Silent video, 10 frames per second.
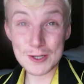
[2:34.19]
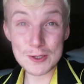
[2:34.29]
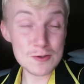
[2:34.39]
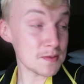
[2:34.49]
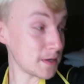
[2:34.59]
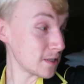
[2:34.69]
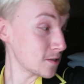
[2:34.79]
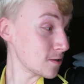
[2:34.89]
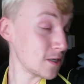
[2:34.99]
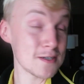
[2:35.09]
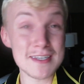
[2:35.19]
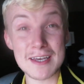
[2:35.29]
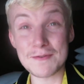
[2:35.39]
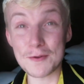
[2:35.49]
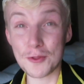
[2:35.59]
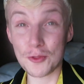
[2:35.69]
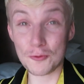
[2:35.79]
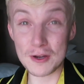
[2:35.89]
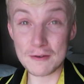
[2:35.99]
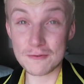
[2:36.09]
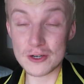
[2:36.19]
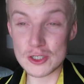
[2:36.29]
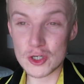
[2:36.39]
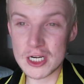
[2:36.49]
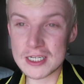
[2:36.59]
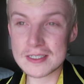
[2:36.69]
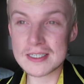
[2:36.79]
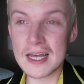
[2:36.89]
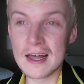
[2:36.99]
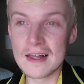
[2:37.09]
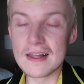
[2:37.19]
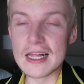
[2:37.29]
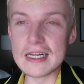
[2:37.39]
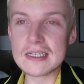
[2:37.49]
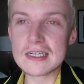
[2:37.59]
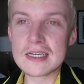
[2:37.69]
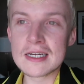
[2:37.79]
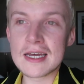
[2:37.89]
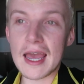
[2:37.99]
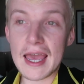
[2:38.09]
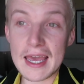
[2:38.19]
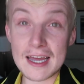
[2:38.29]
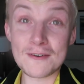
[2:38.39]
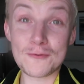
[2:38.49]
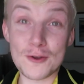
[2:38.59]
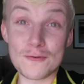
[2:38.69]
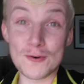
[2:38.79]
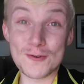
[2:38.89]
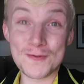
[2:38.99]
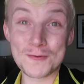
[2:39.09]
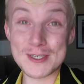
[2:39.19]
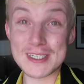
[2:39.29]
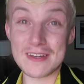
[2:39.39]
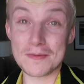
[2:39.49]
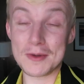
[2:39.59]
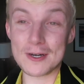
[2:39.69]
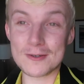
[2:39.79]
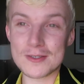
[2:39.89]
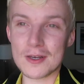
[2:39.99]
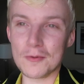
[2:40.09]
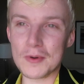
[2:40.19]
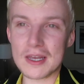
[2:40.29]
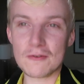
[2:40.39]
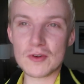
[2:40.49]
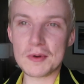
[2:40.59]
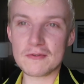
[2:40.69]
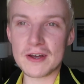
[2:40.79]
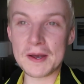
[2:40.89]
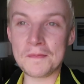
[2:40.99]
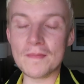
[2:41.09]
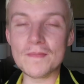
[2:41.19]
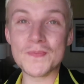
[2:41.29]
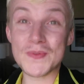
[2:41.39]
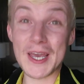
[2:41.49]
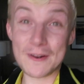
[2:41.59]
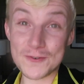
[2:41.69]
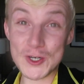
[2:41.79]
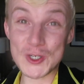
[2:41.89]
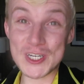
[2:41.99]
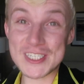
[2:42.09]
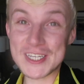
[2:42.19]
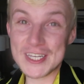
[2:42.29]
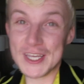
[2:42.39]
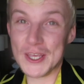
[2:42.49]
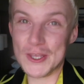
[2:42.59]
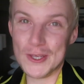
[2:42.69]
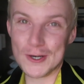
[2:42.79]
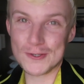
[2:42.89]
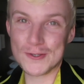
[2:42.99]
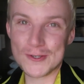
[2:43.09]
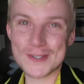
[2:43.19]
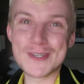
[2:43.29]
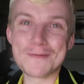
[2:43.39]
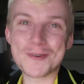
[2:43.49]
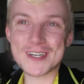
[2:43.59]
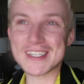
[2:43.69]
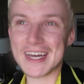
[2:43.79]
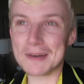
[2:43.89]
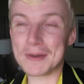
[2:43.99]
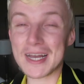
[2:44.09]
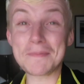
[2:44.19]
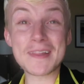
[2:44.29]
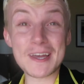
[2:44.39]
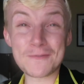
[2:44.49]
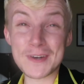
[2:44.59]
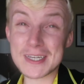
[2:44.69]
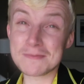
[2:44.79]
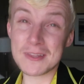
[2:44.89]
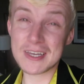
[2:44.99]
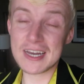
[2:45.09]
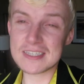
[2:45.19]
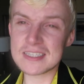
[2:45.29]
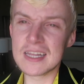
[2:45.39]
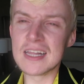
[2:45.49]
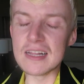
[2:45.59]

The good news about this hotel is they give you 3 free drinks and free food, which is even better. So we get a free buffet and free drinks. Yes, super excited, but I got my line for next month, guys.